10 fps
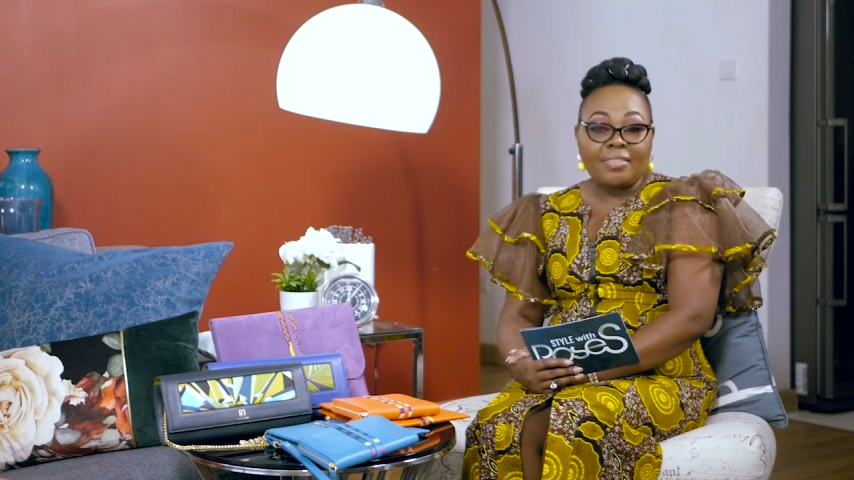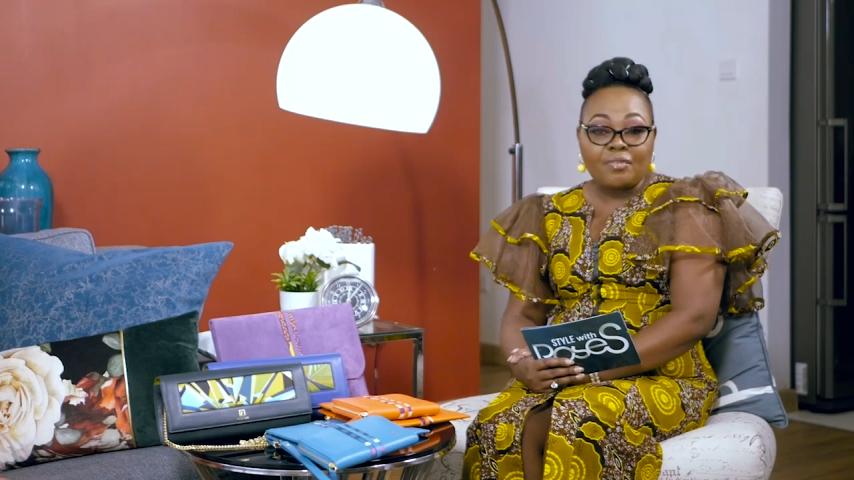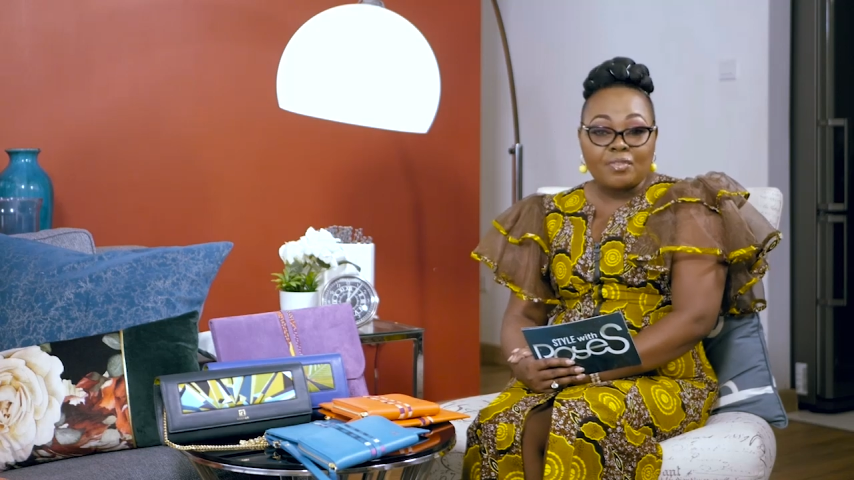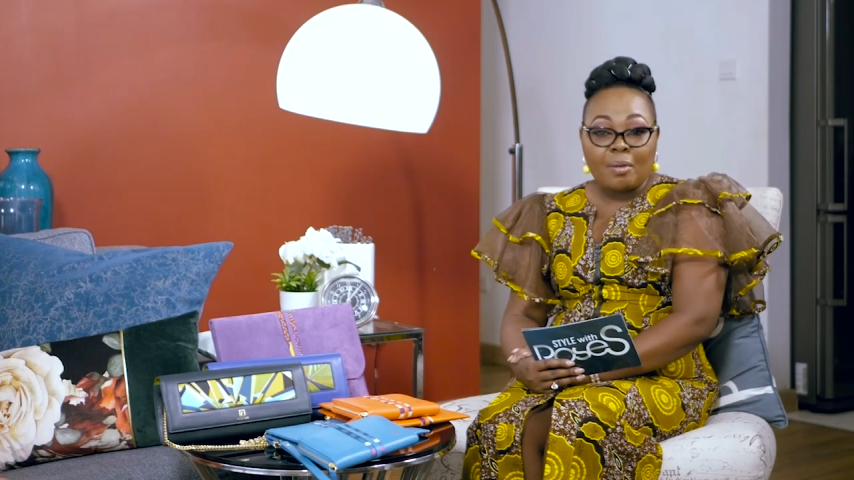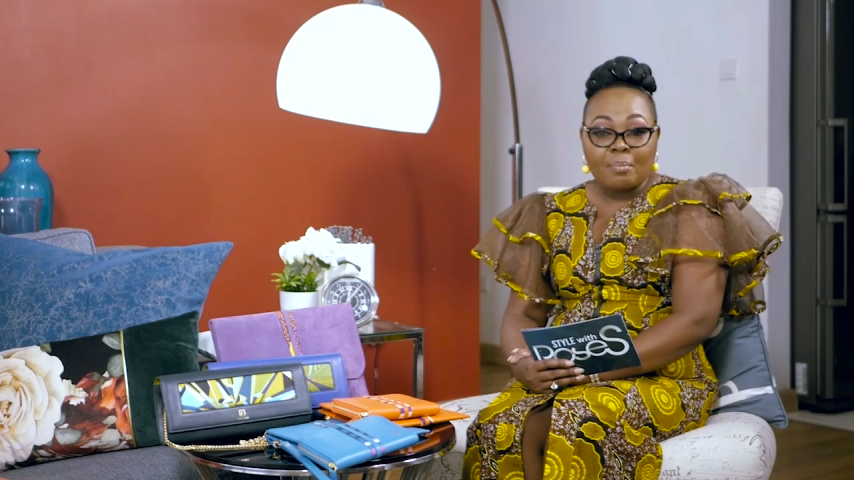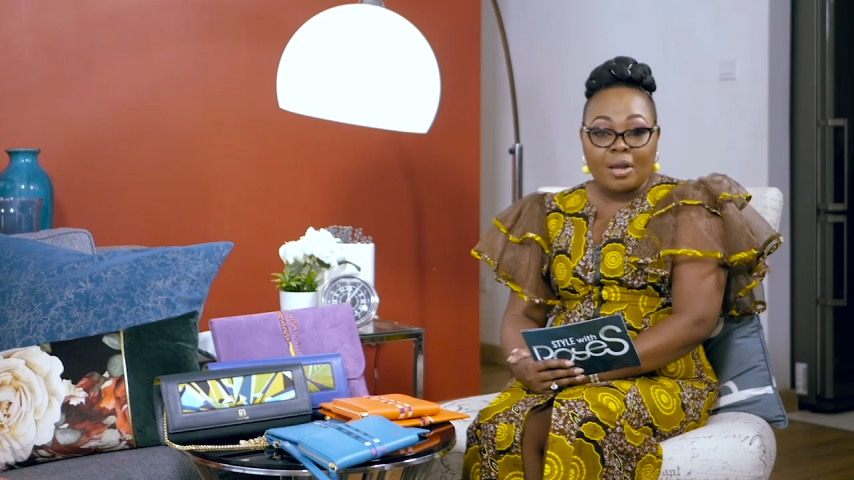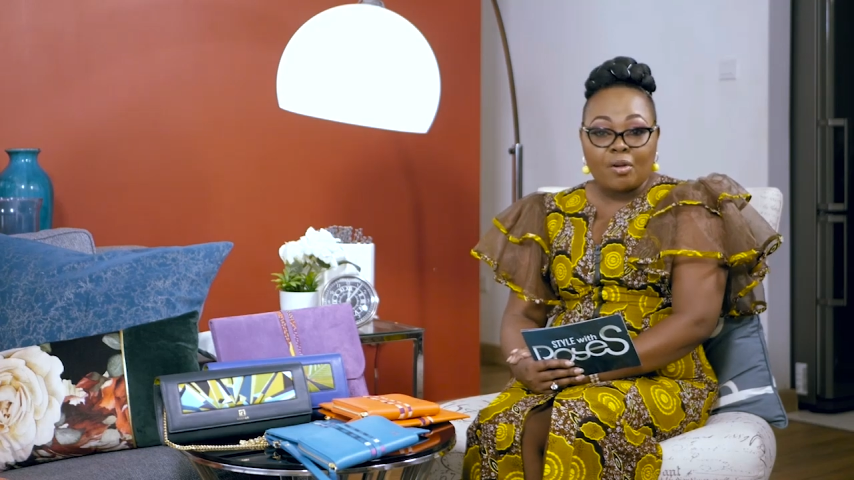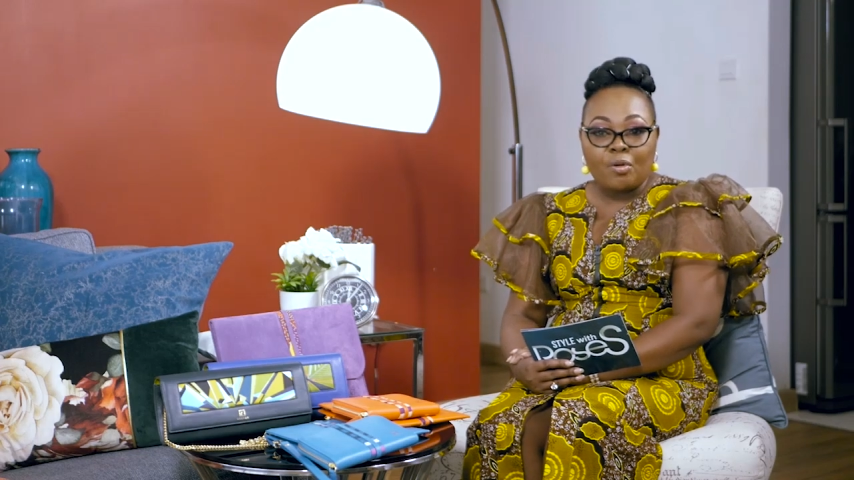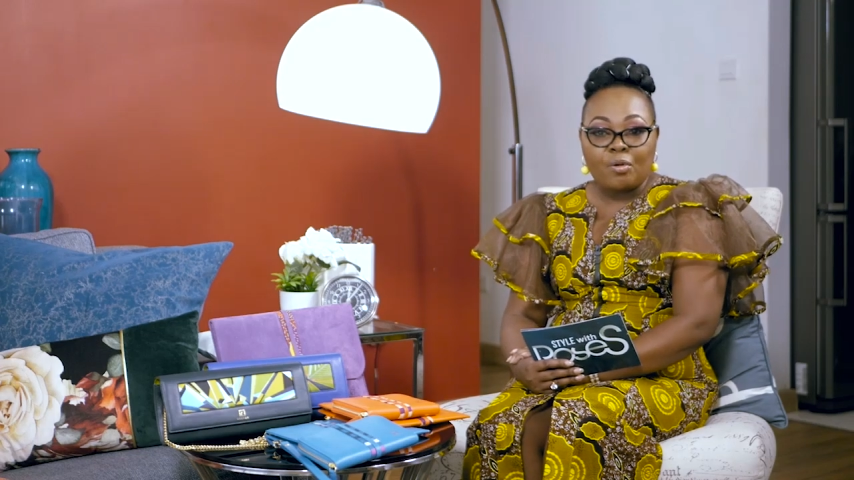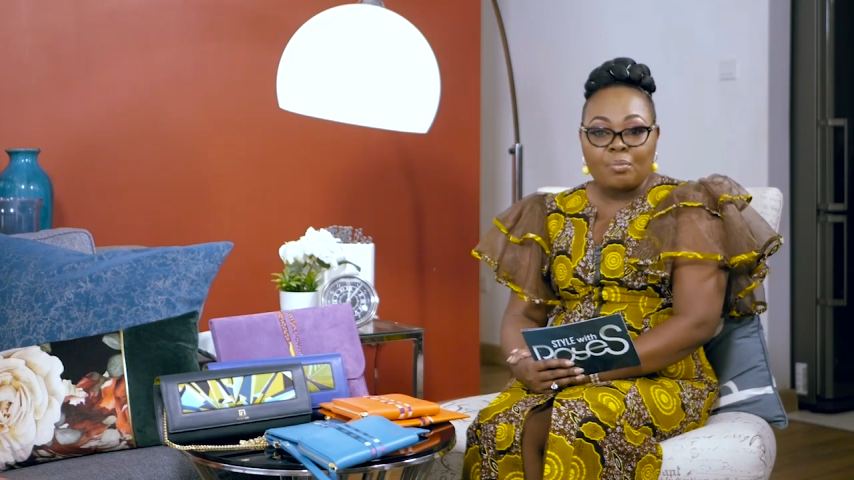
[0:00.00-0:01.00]
and they've come
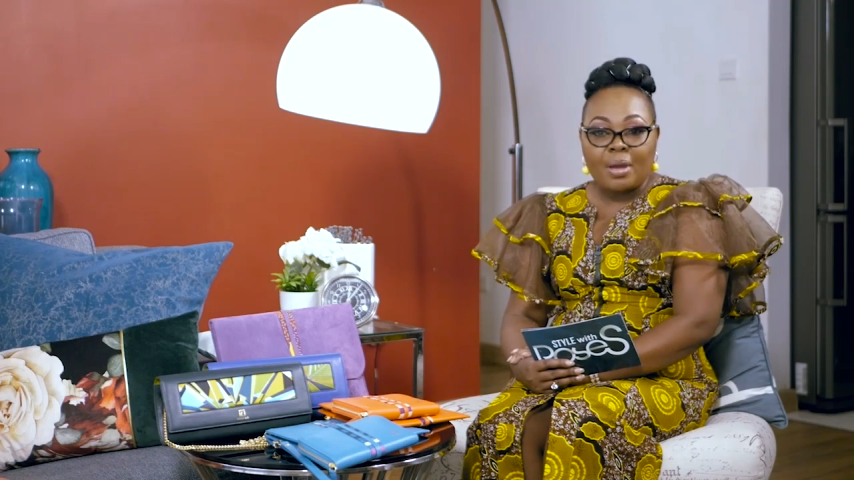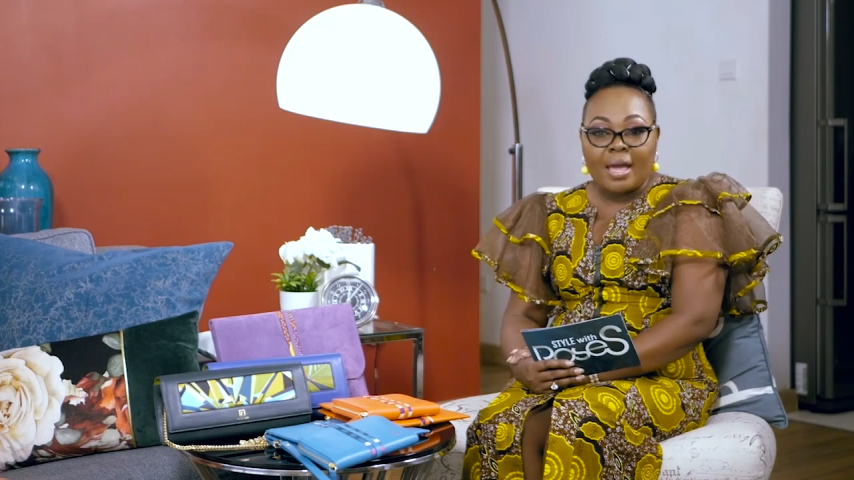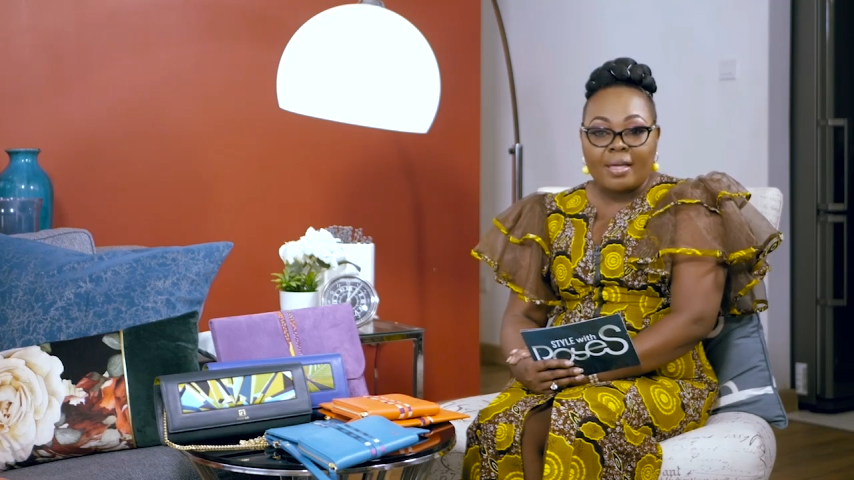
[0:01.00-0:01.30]
back home